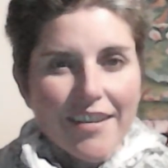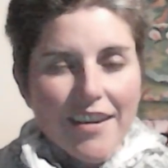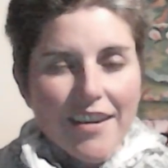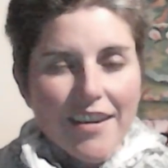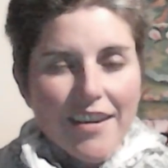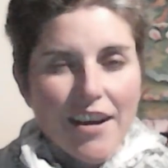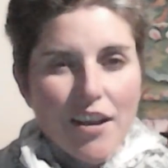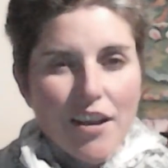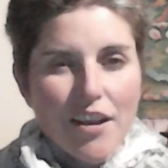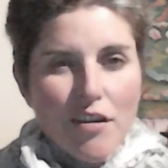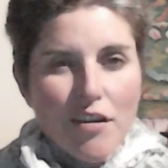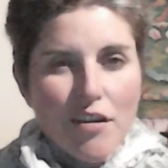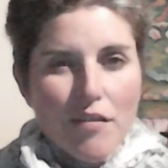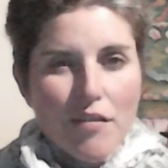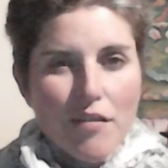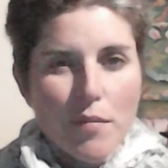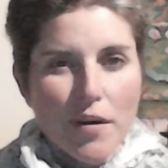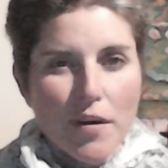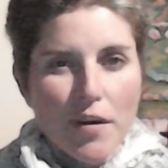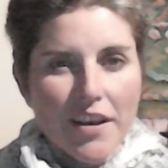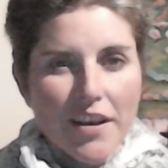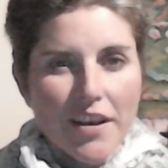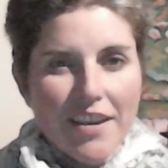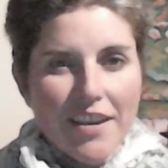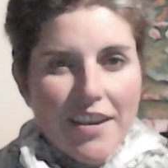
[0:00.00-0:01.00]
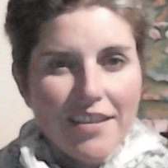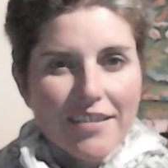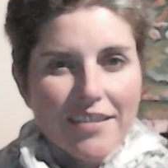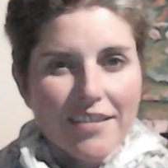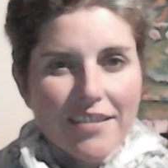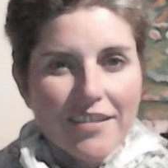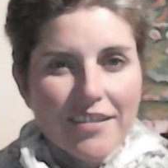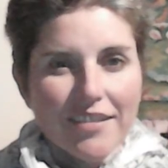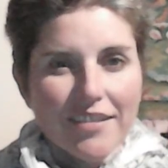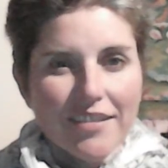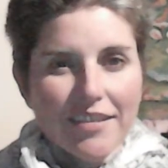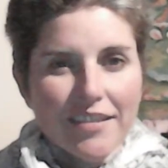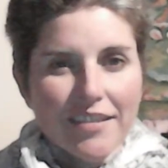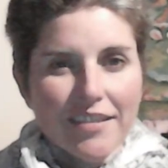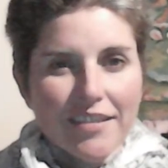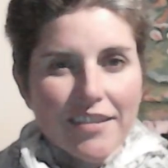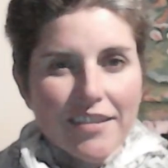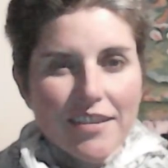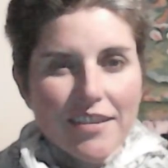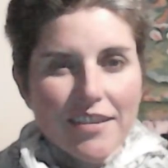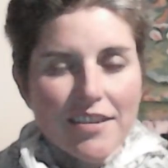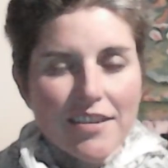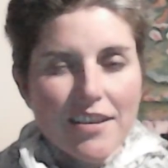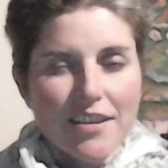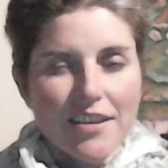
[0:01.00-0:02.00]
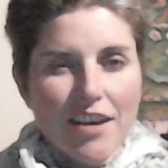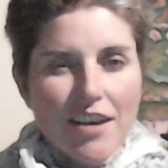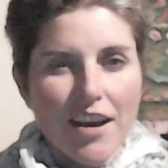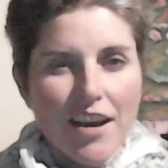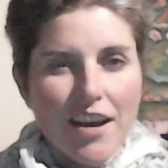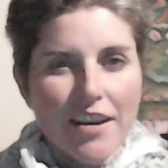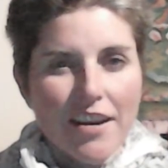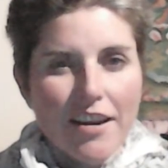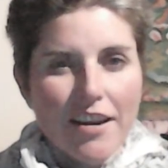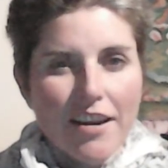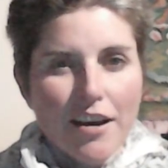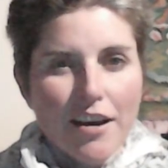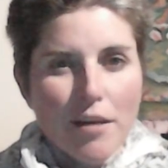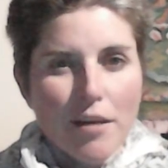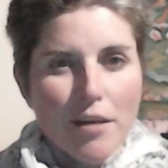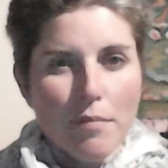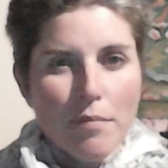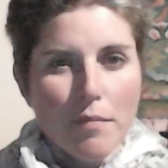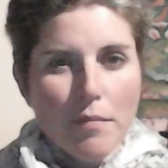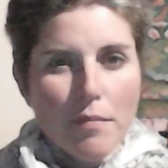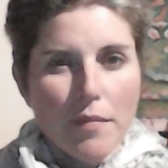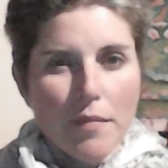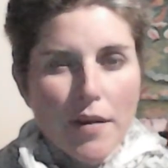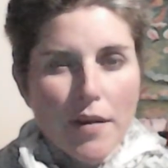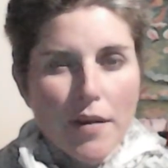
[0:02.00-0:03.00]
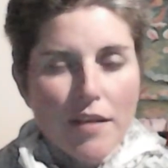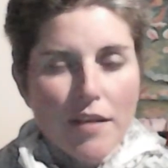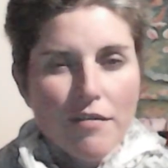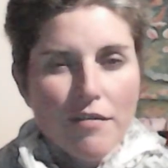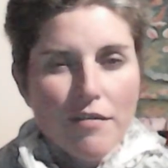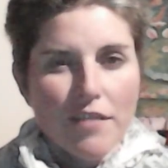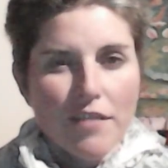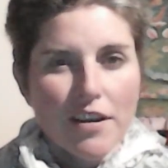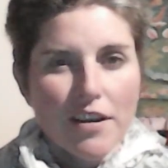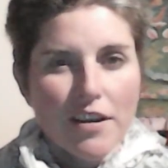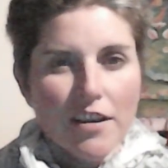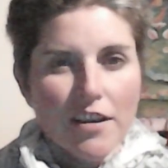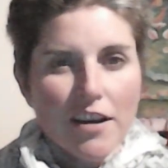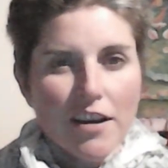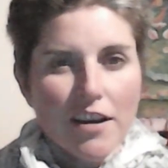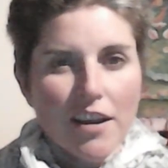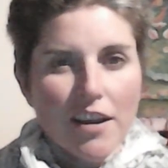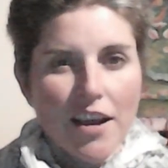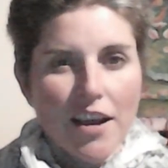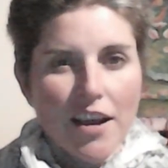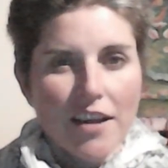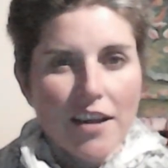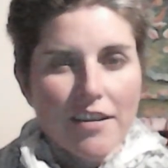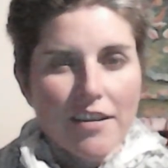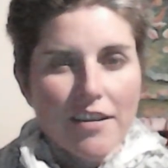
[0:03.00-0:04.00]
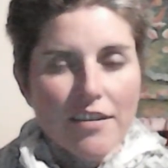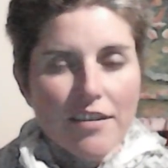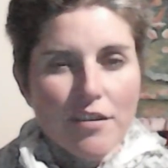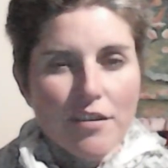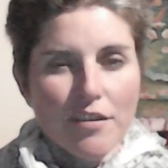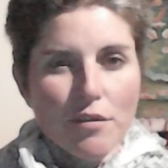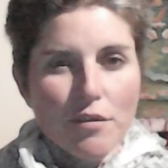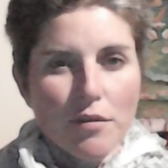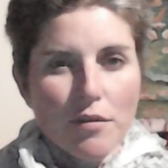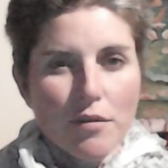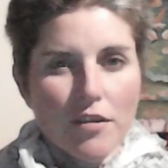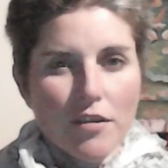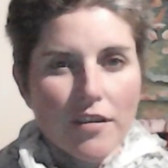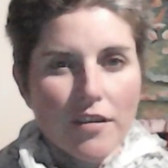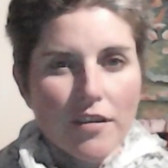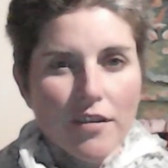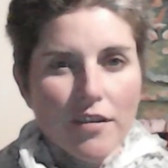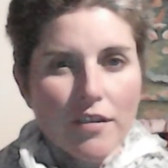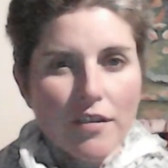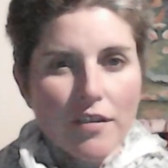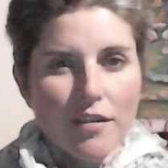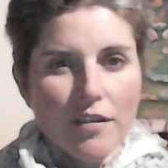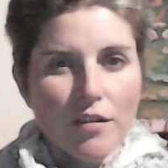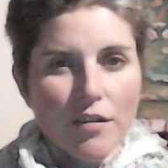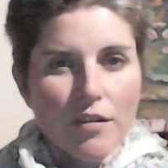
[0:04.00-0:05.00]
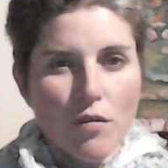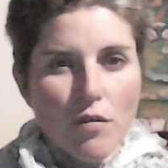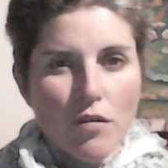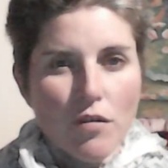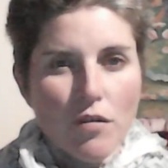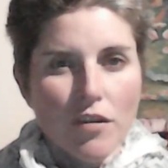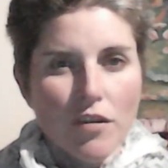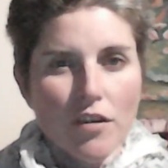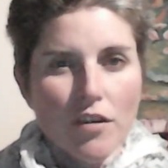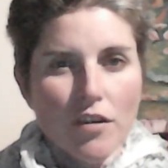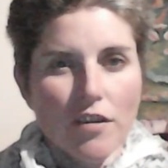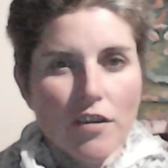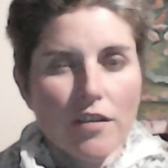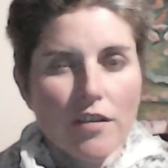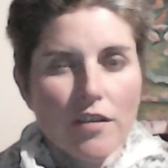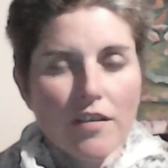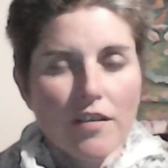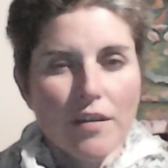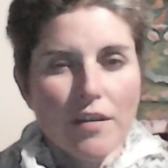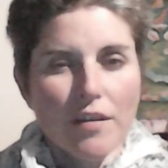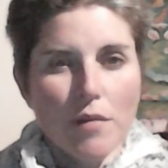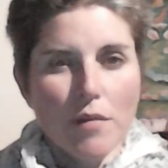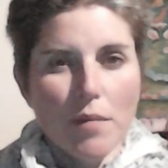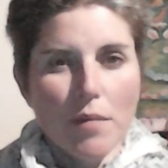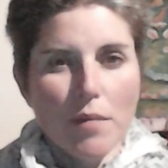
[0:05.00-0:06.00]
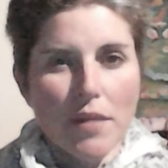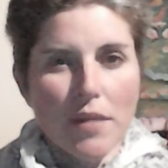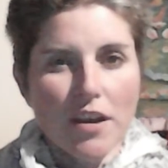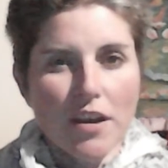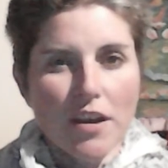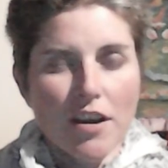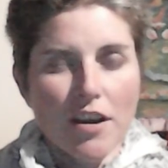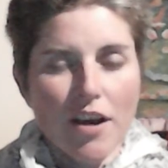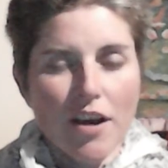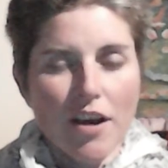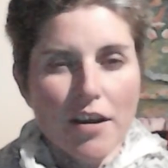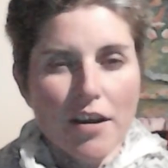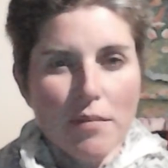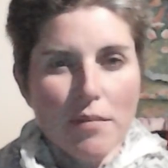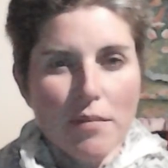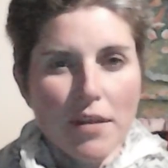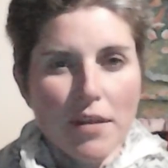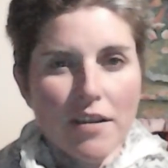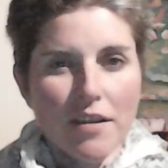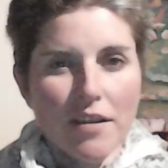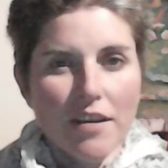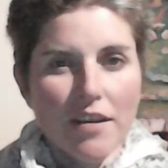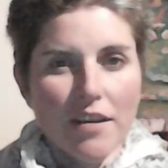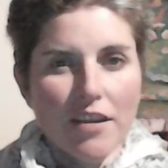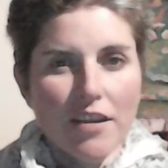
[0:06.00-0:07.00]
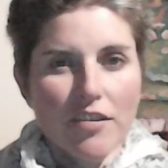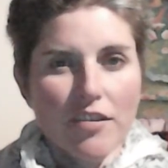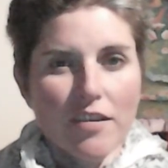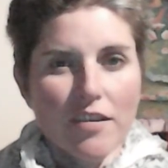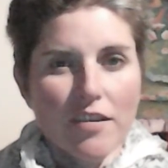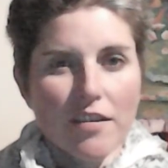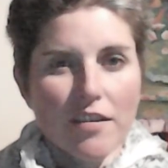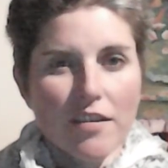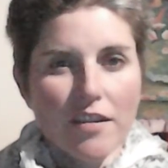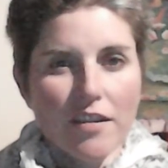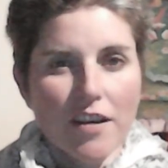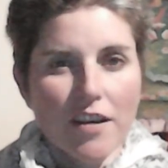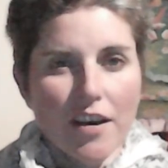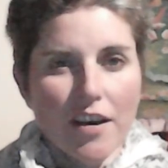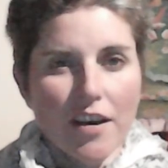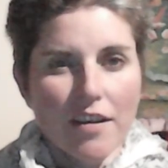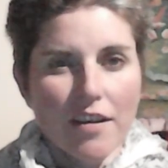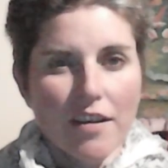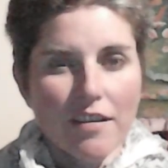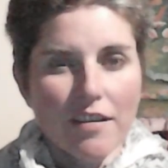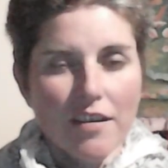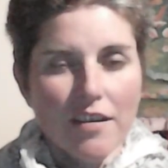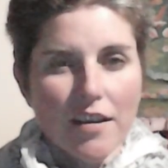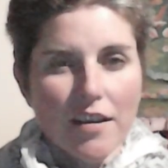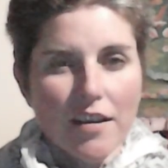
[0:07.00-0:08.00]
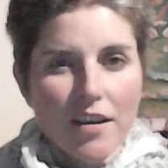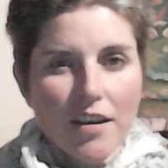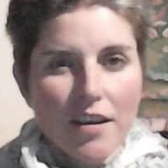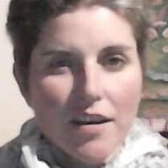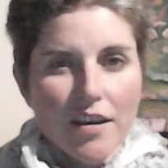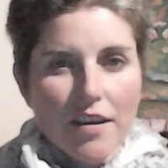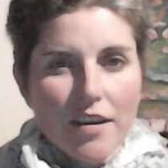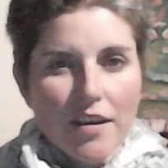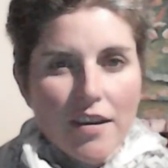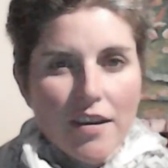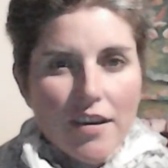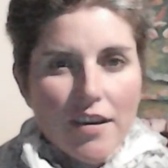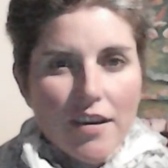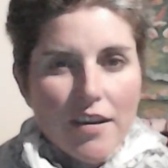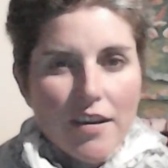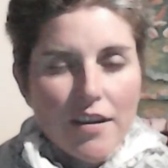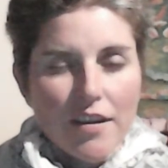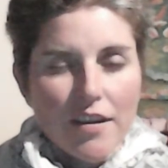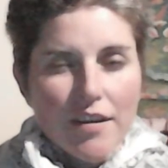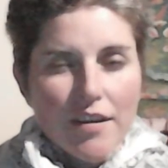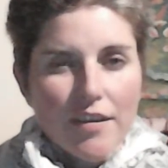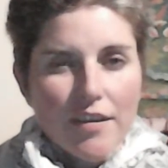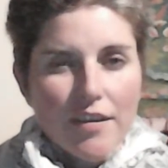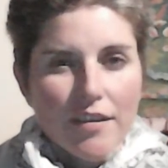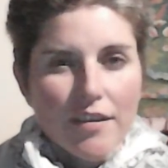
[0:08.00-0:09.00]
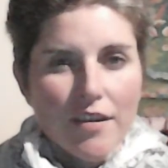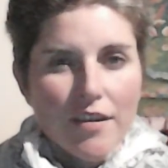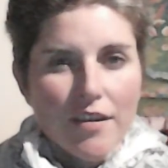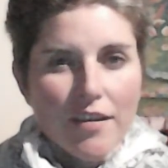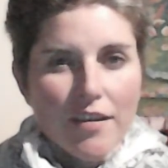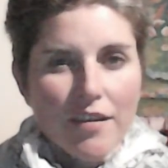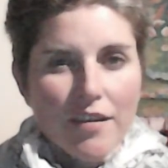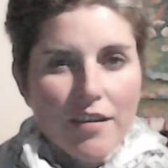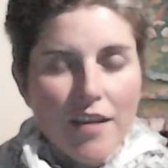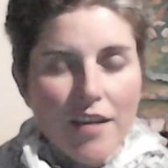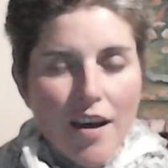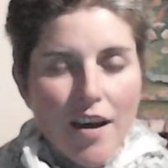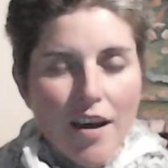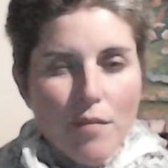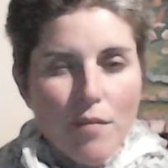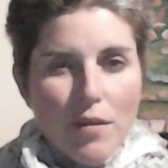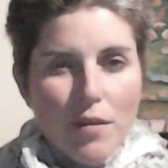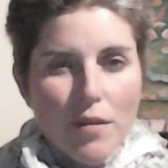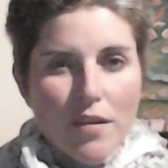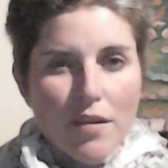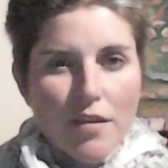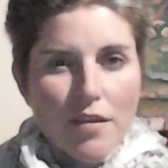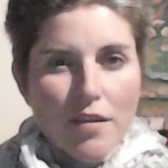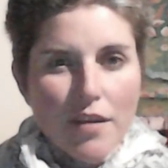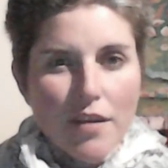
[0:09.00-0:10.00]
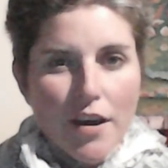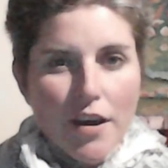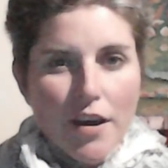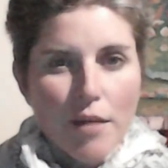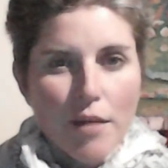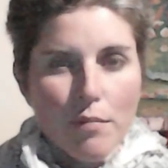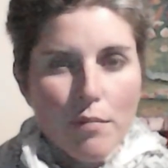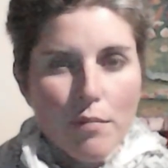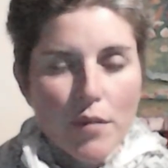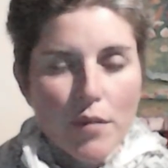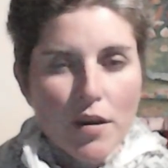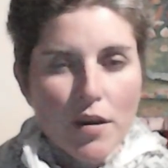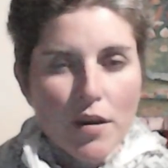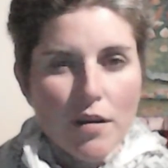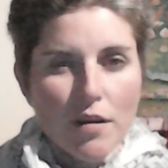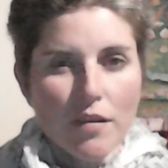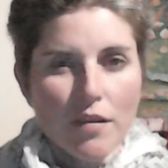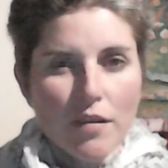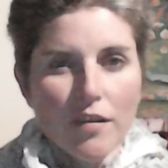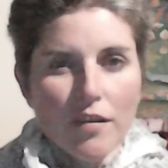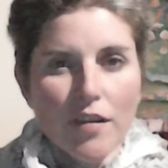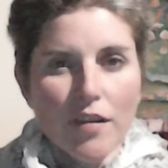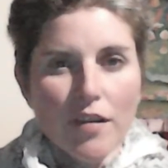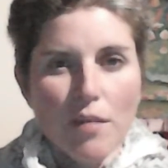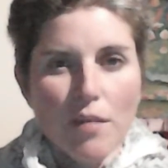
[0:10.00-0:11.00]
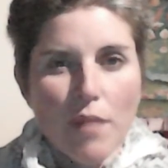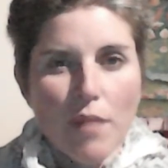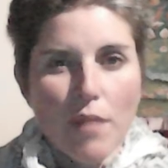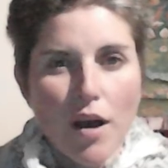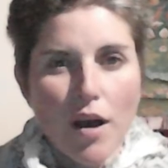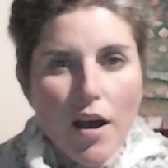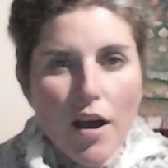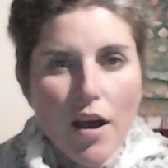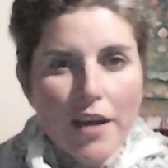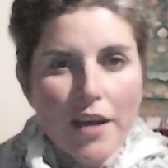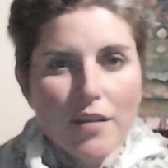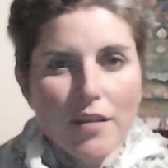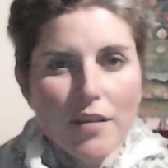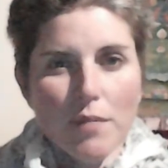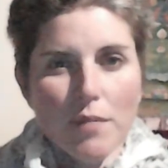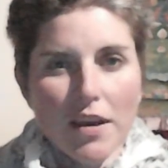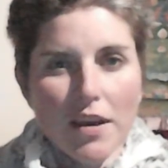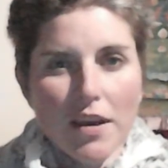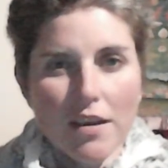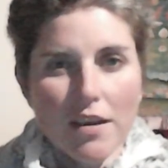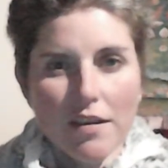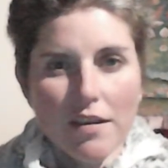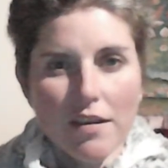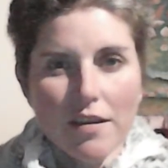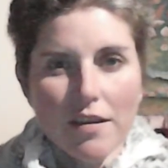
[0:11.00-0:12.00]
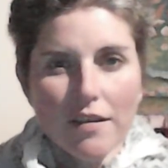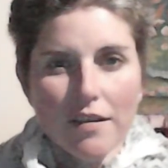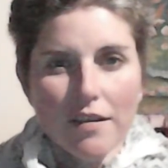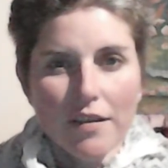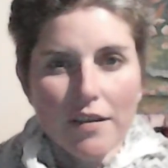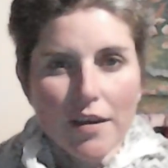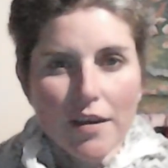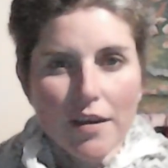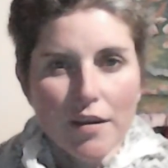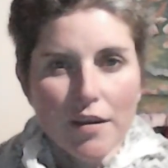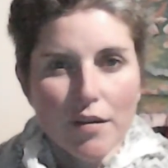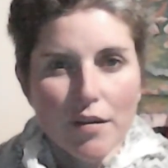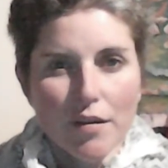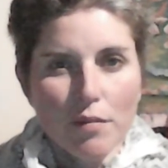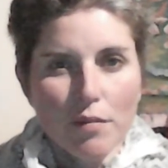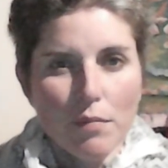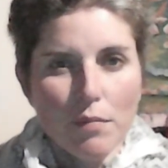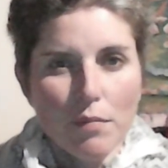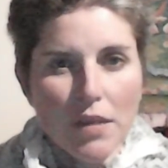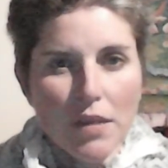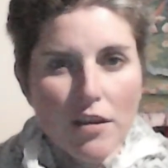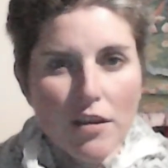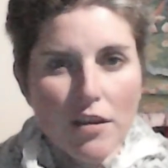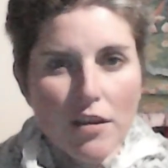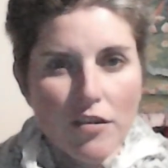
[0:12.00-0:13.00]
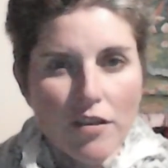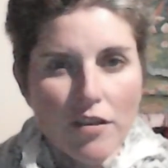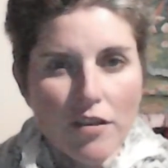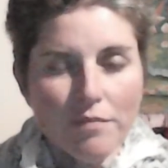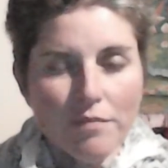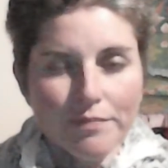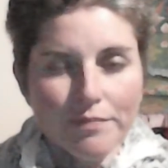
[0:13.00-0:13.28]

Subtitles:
Hello everybody. Tonight I feel inclined to just talk to you, so there won't be any guided meditations tonight. So to start with, you can see behind me there's a picture.